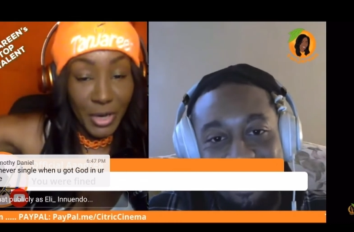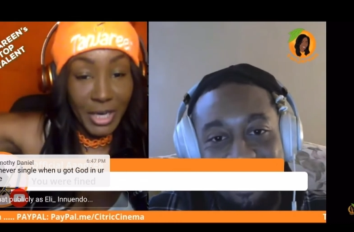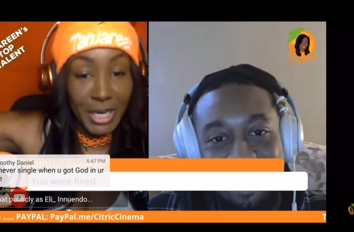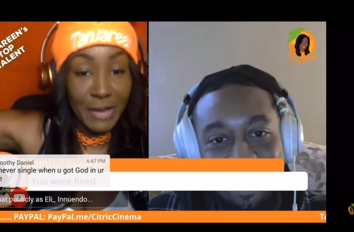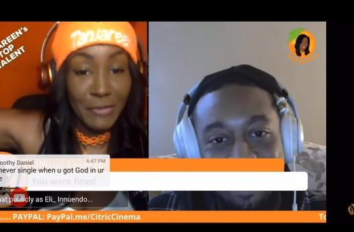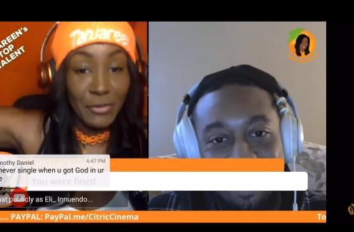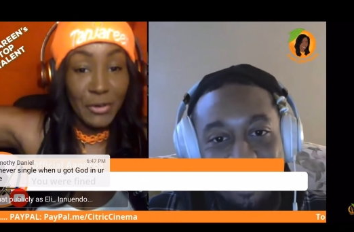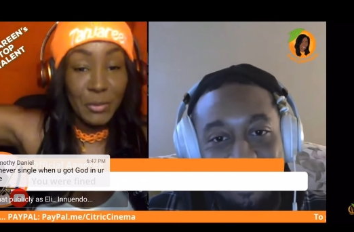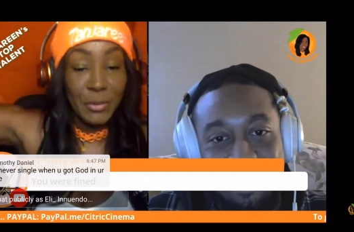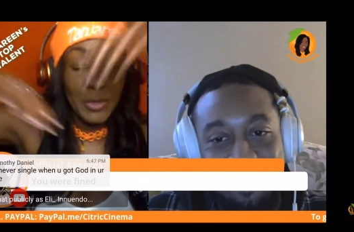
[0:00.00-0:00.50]

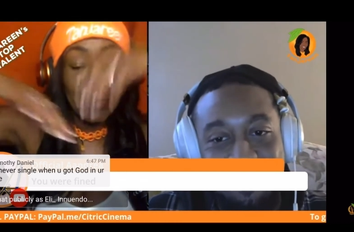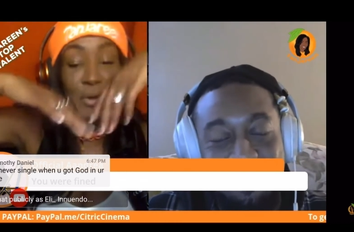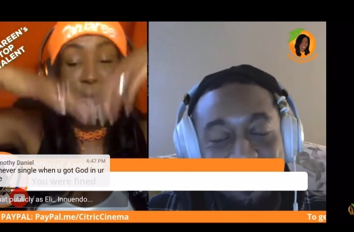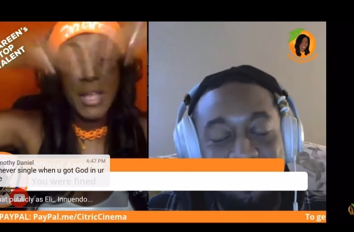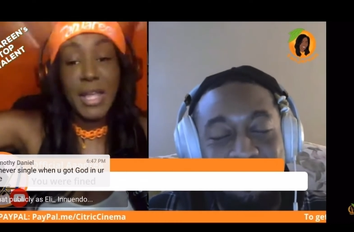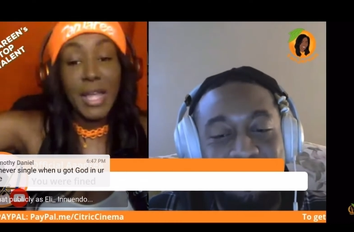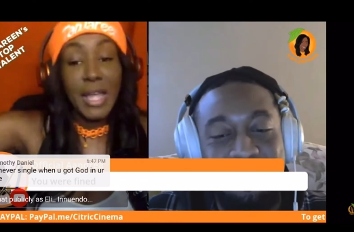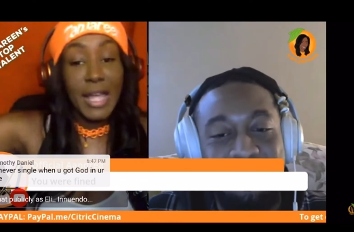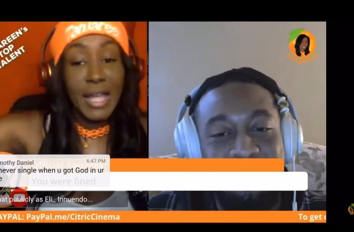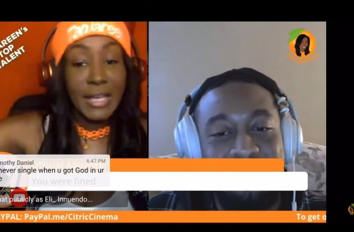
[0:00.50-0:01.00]
Speaker 1: comfortable
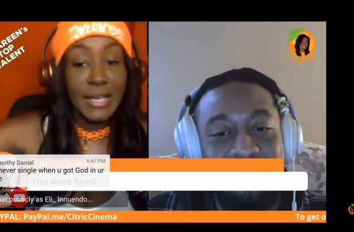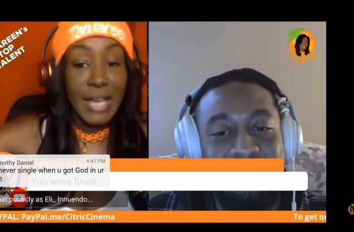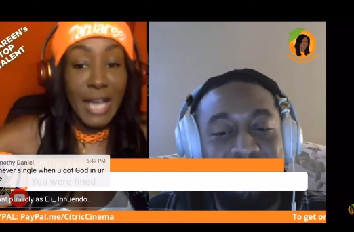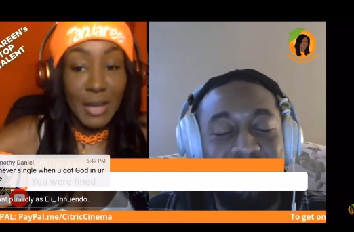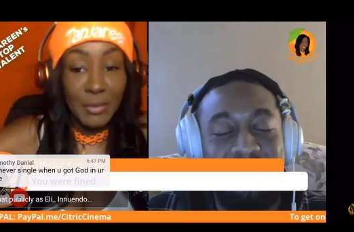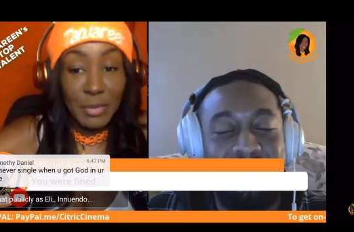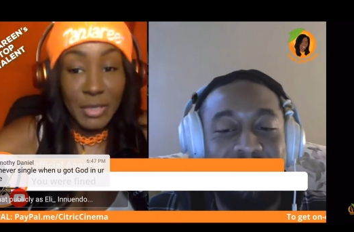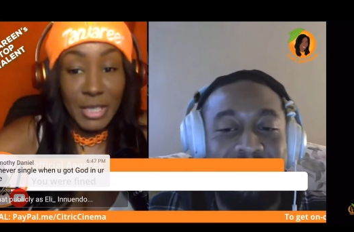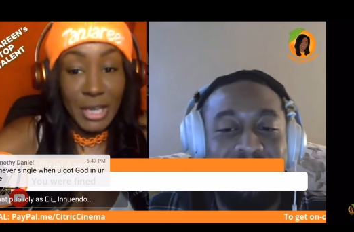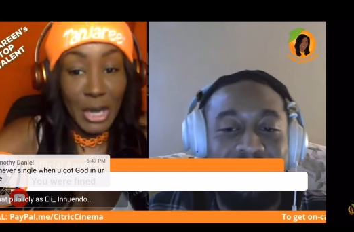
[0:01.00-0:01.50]
and
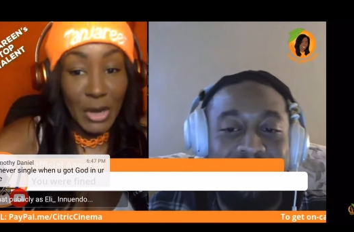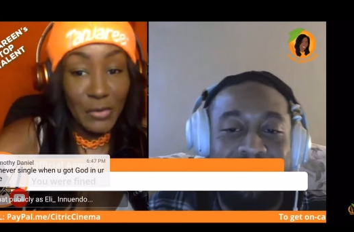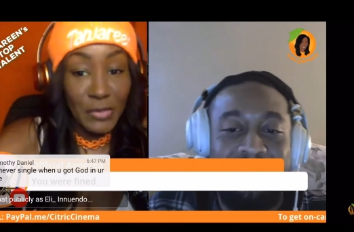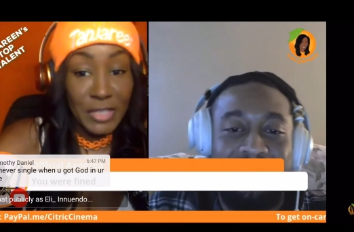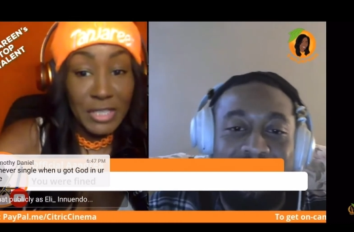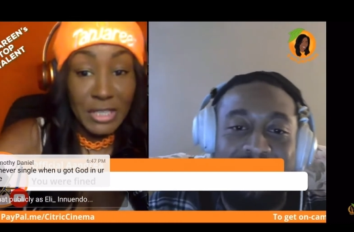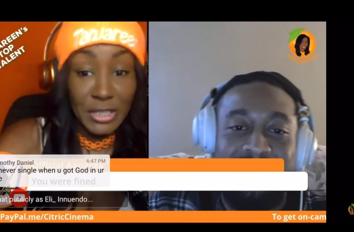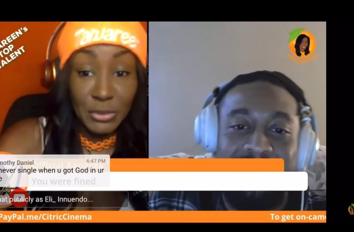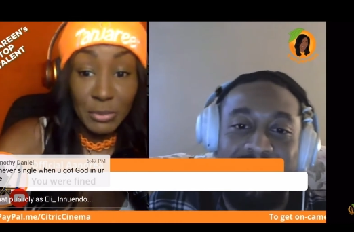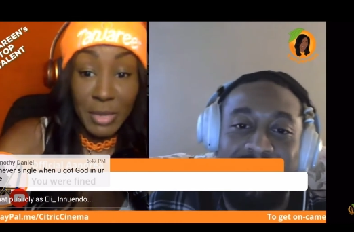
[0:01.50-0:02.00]
not be
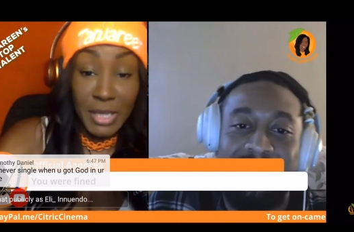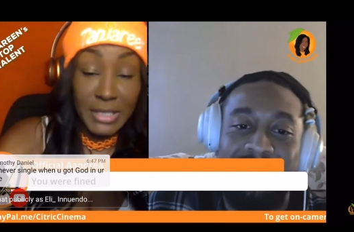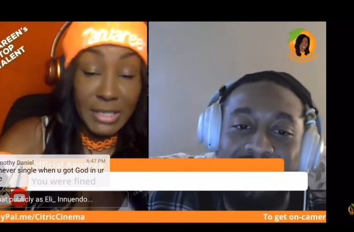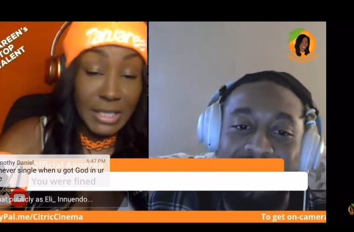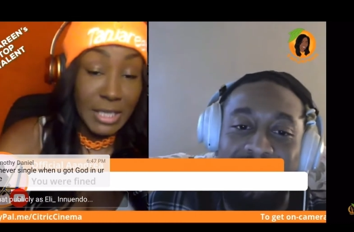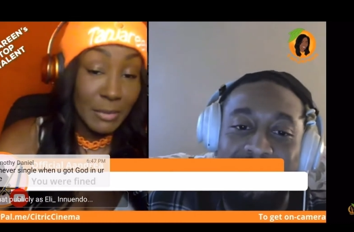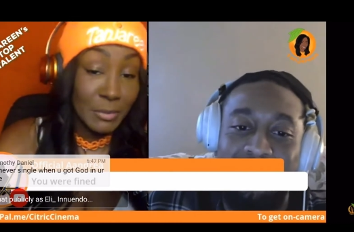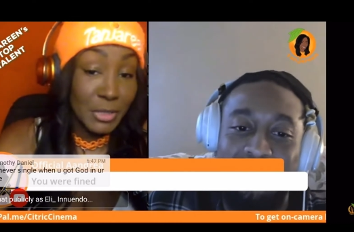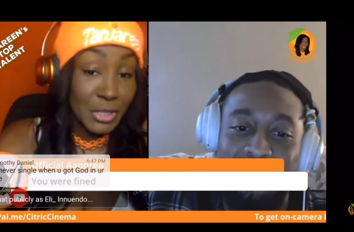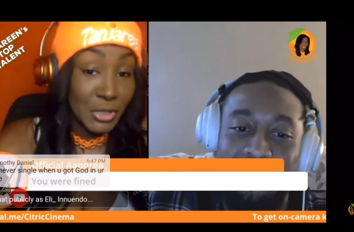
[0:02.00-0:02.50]
nervous. You
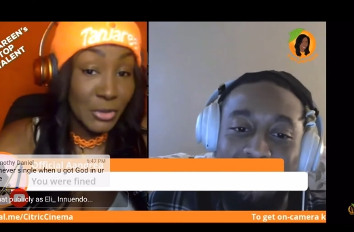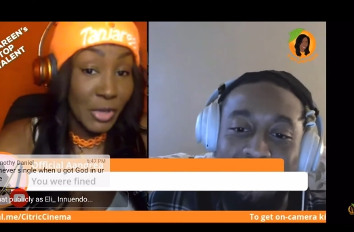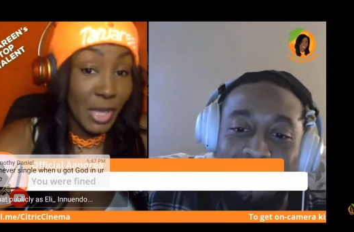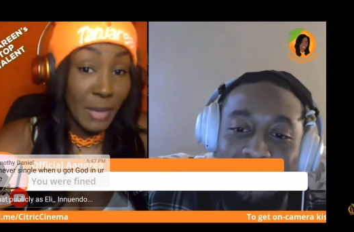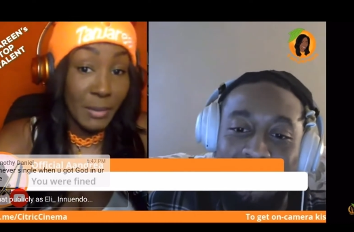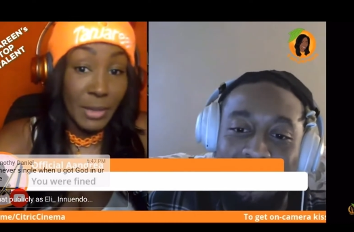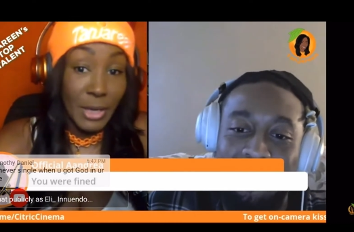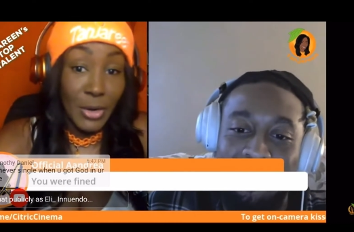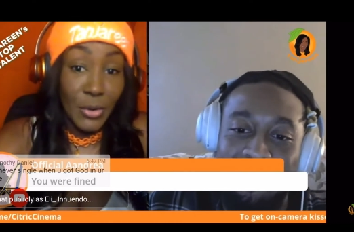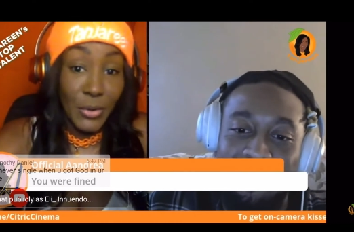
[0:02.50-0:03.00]
messed up, but you
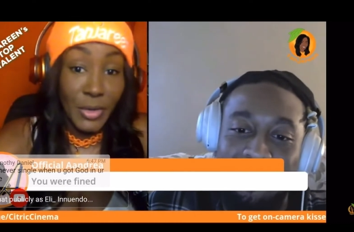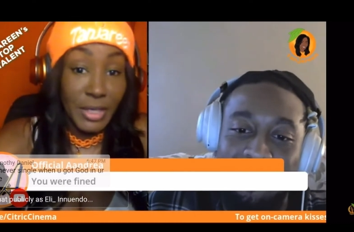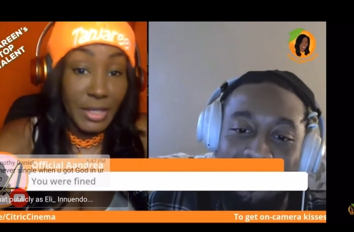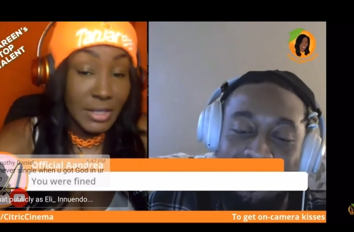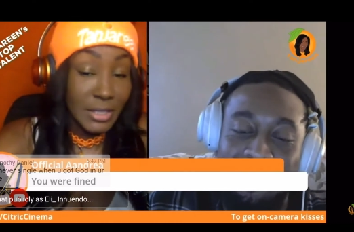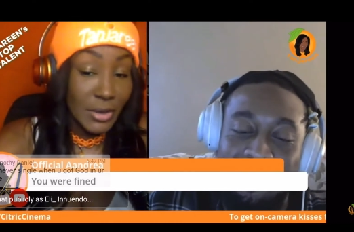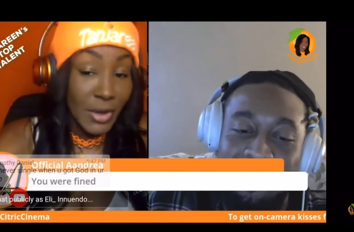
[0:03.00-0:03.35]
kept going, so